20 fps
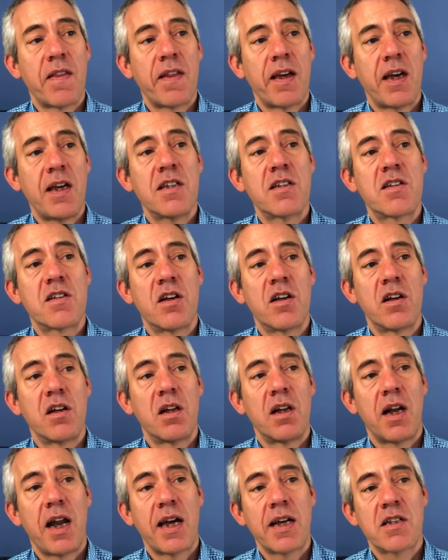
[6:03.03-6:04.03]
the internal
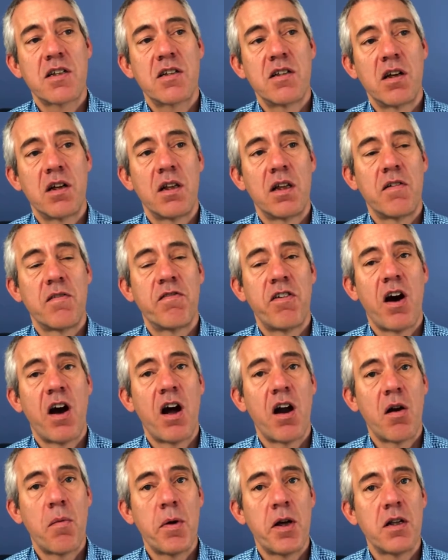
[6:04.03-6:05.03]
and external
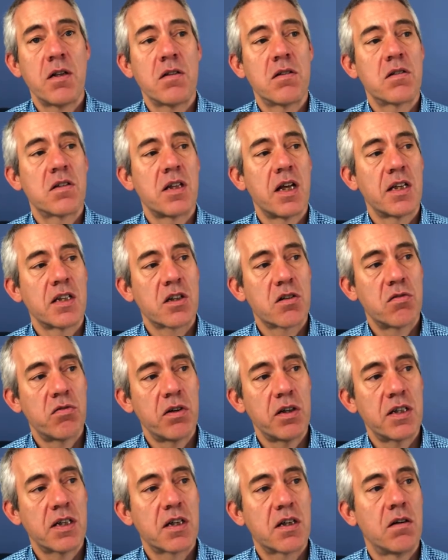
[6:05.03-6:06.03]
environments. That's
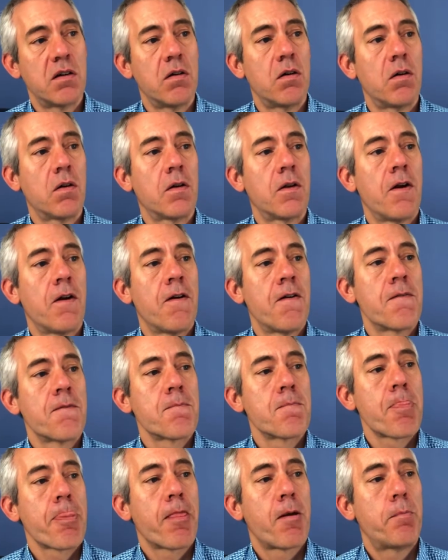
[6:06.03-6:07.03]
critical.
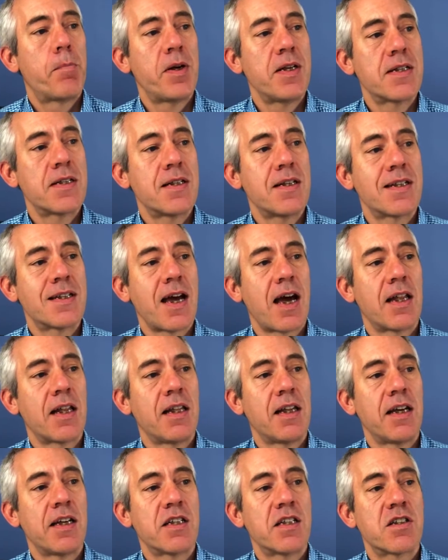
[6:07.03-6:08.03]
Business
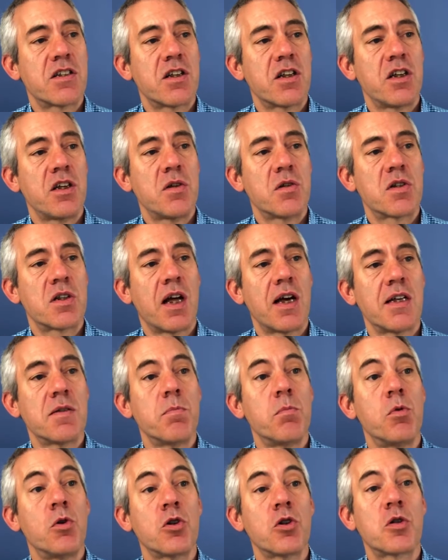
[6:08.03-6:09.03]
analysts utilize
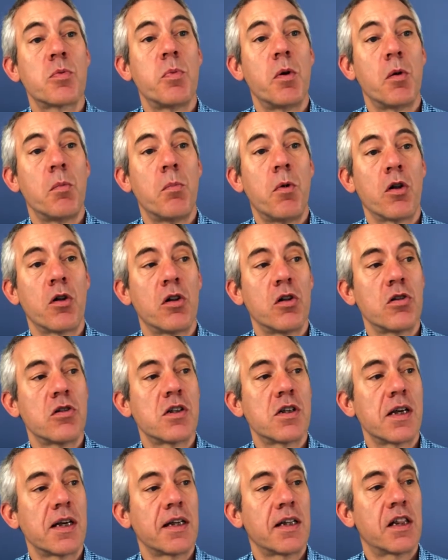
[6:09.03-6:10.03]
multiple
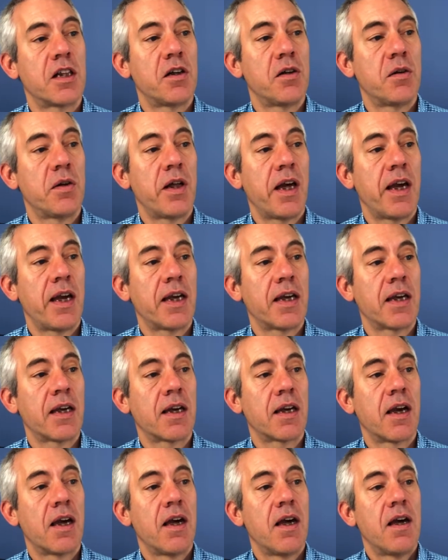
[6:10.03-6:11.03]
models, including
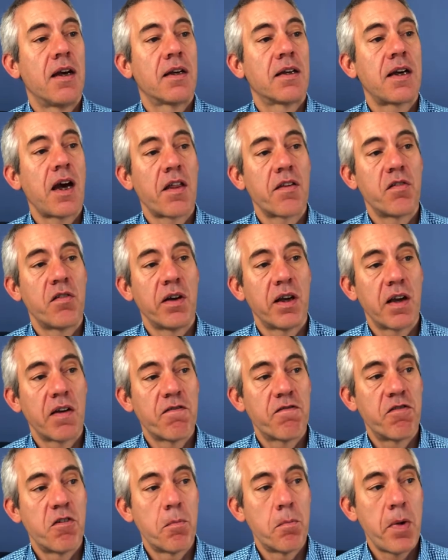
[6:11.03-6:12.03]
gathering
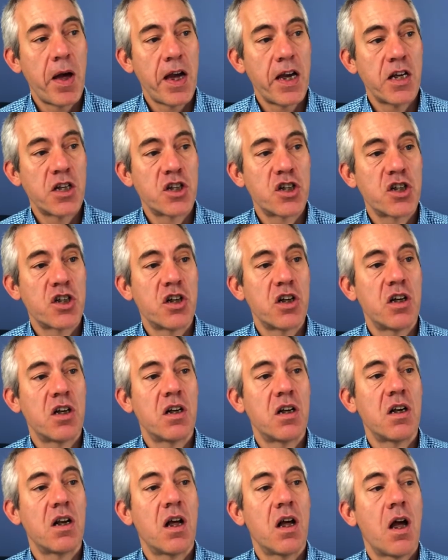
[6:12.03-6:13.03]

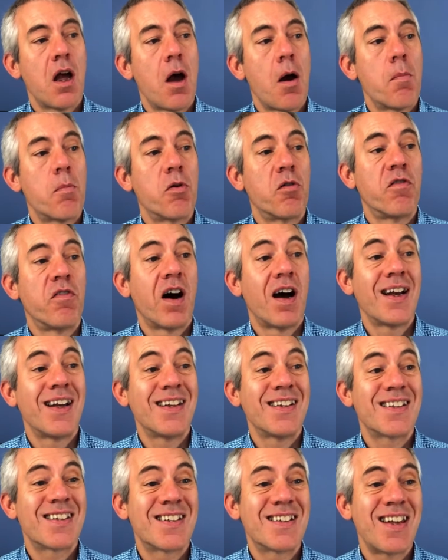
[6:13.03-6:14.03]
information, providing
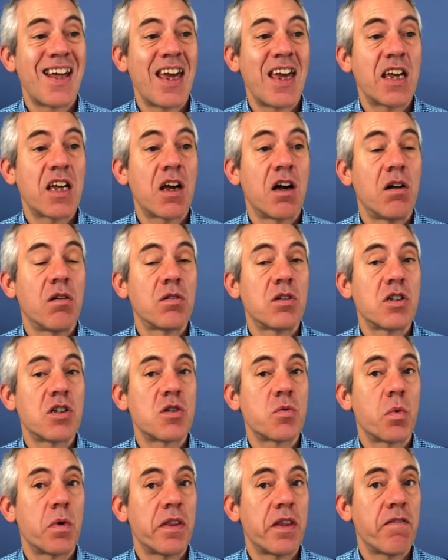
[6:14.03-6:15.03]

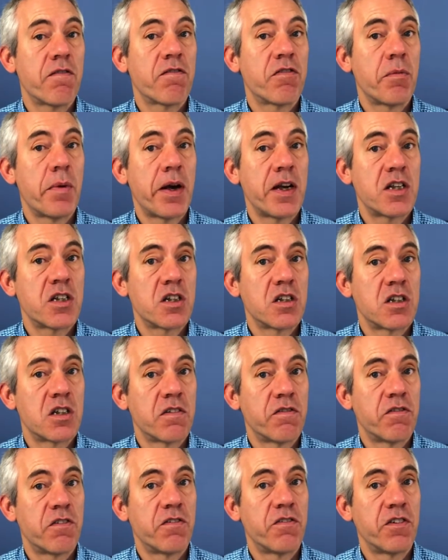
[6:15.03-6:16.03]
stakeholders with information to
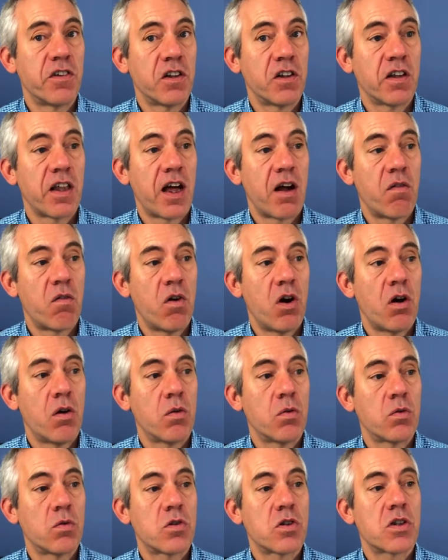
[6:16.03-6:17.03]
fulfill their
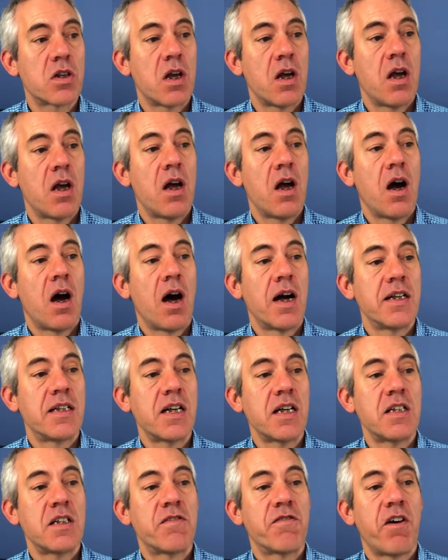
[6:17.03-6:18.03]
roles,
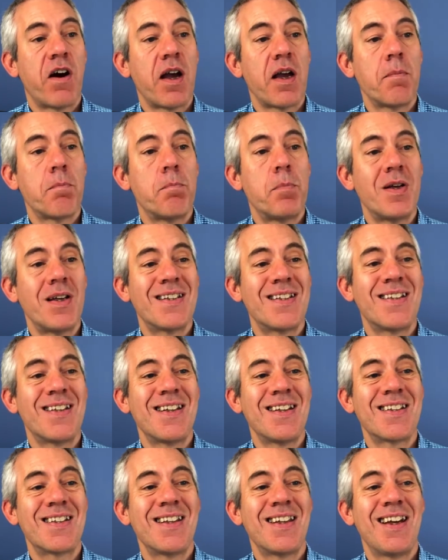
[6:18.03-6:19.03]
identifying
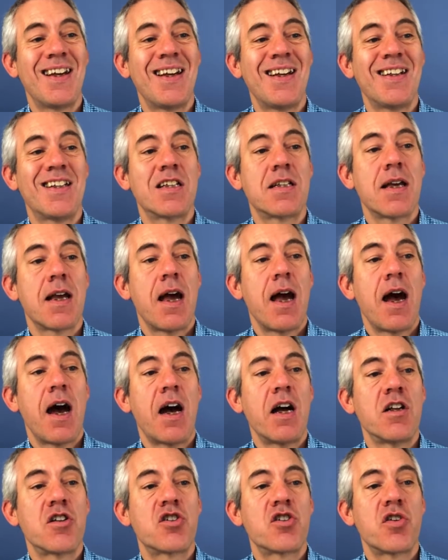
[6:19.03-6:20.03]
business needs,
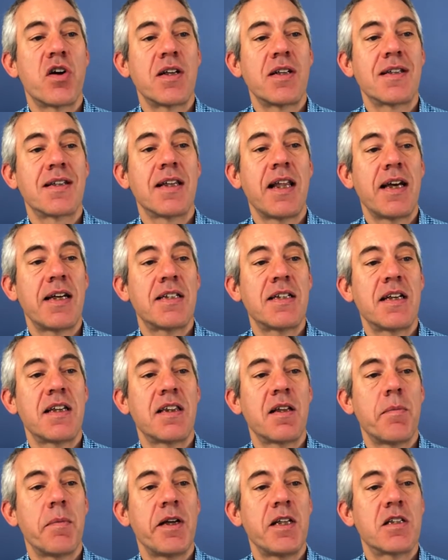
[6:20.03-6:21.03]
and translating
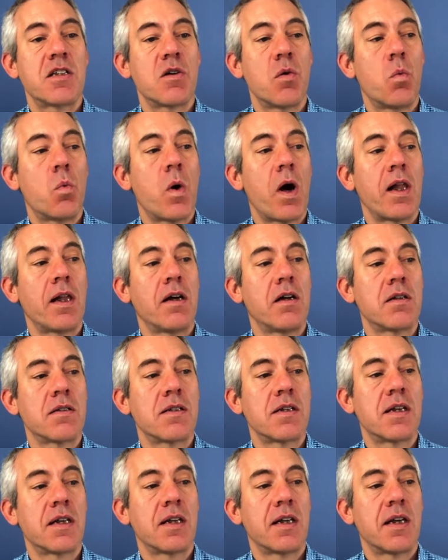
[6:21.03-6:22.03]
them into
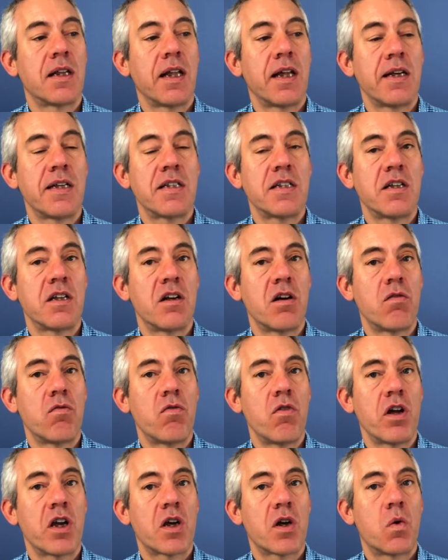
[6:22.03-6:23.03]
well-articulated
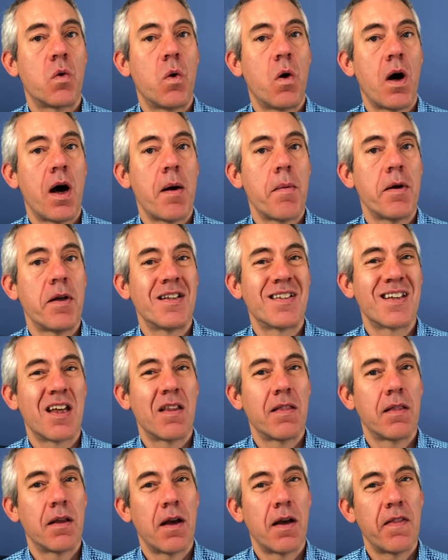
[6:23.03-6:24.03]
requirements.
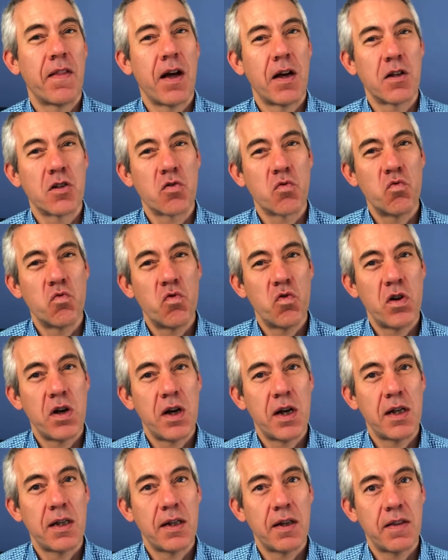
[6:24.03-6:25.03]
And that's
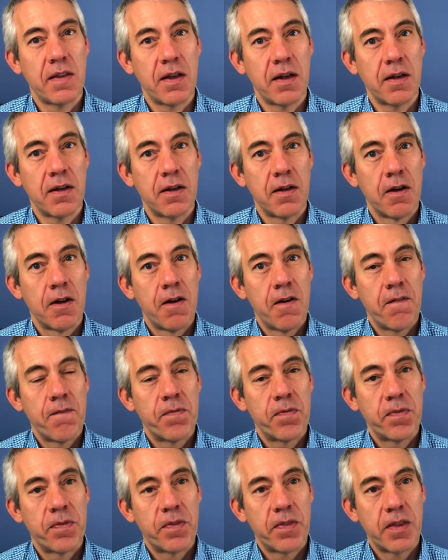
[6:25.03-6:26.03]
really the
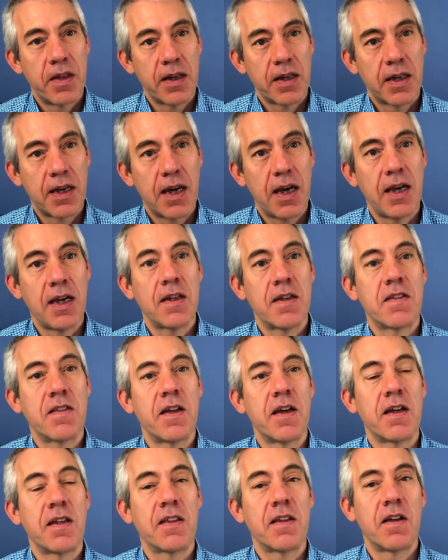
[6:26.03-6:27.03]
key
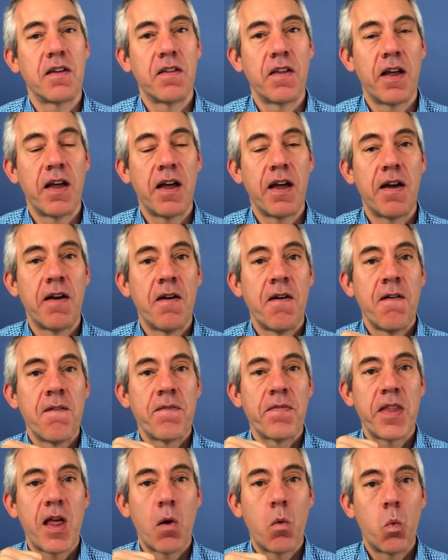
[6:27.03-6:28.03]
thing, that
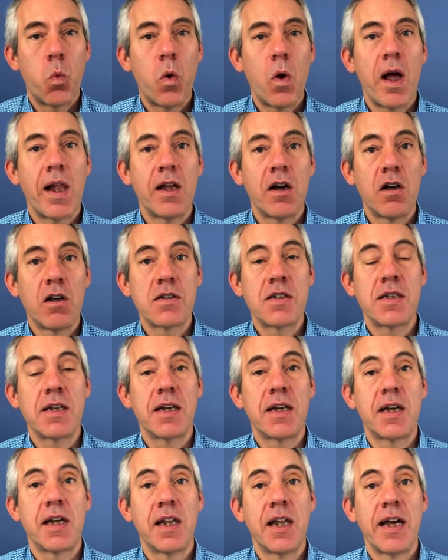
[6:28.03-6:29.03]
they're
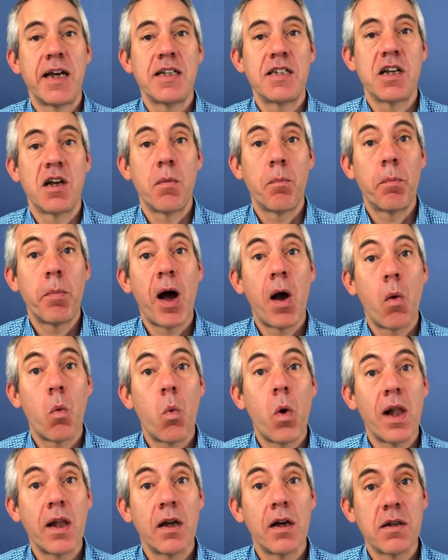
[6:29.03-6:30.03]
well-articulated, and by
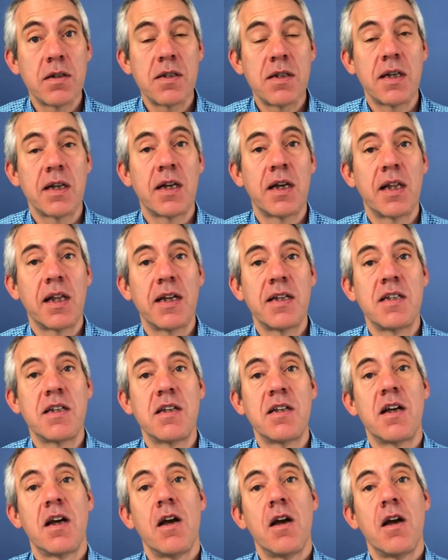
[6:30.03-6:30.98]
well-articulated,